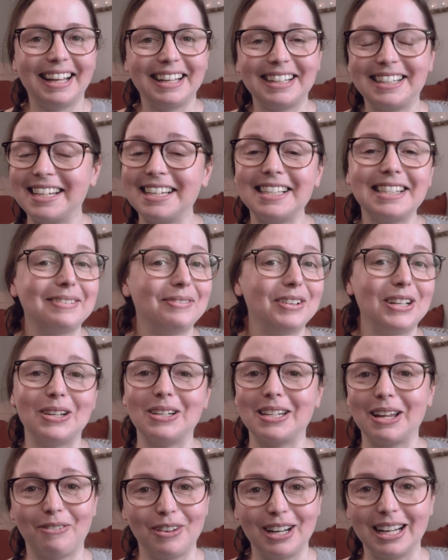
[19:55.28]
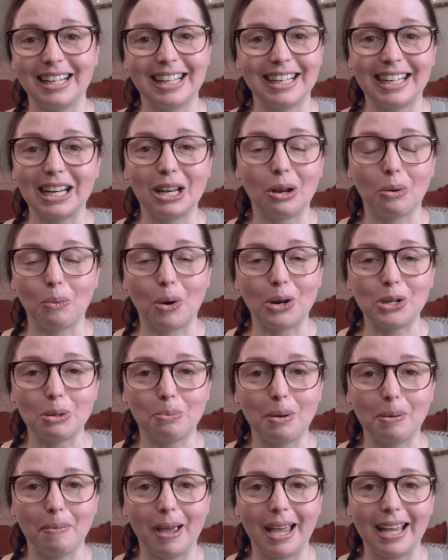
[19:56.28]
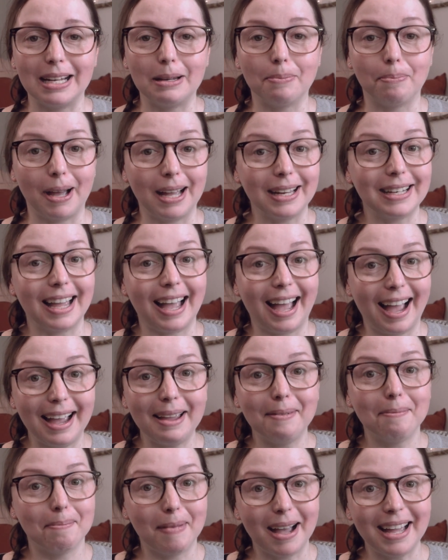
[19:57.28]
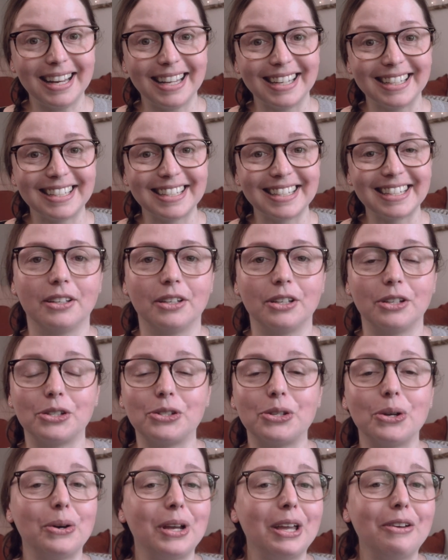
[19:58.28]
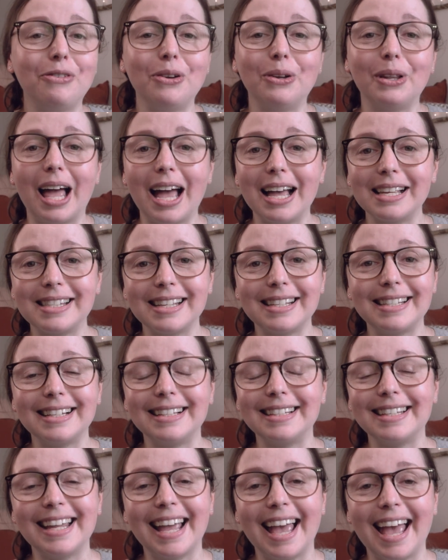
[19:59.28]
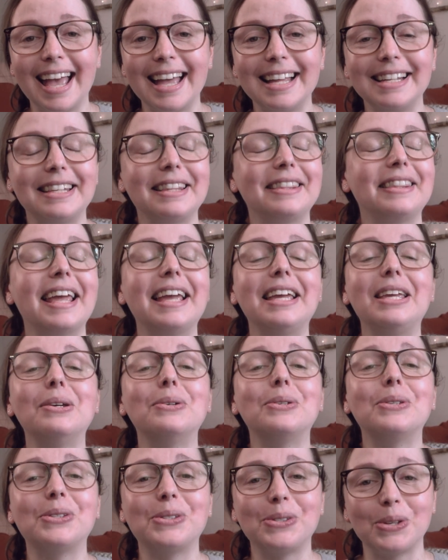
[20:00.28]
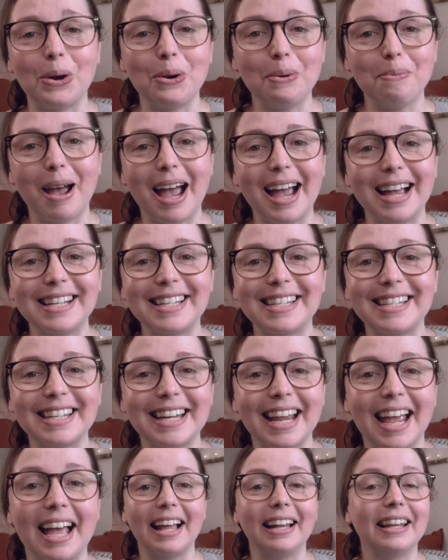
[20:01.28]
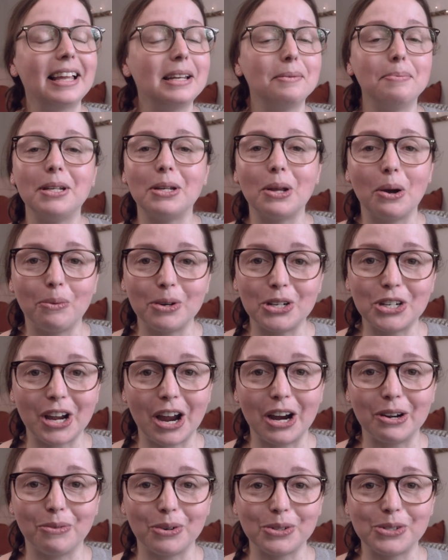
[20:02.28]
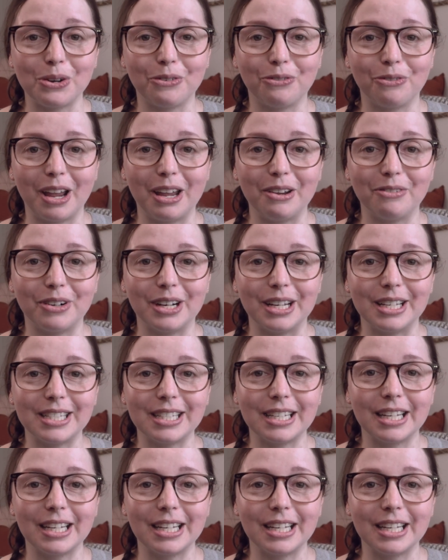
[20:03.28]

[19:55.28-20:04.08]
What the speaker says: This video definitely didn't want to be made, but I managed. So if you lasted till the end, thank you so much. Let me know which card was your favorite.